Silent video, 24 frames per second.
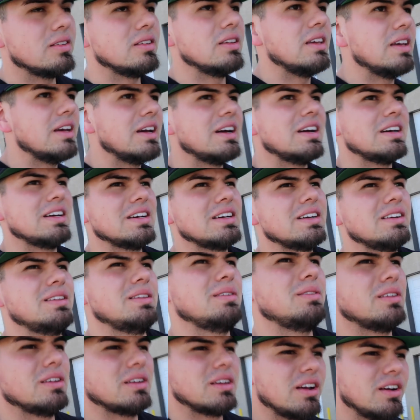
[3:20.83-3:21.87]
so yeah, they
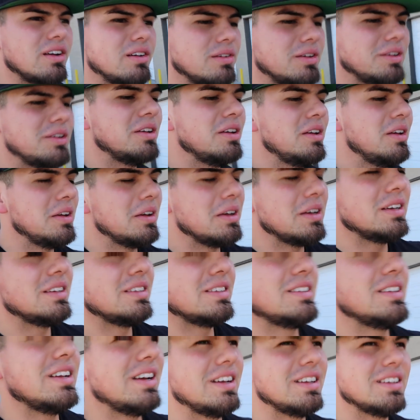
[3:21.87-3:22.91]
took care of it.
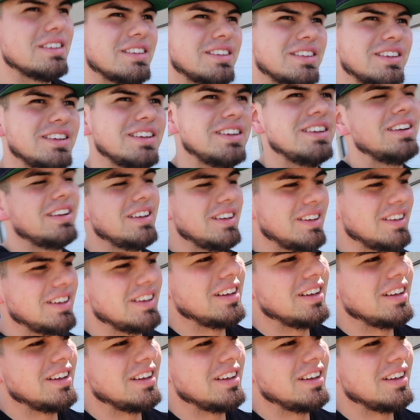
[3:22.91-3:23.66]
Now it looks good.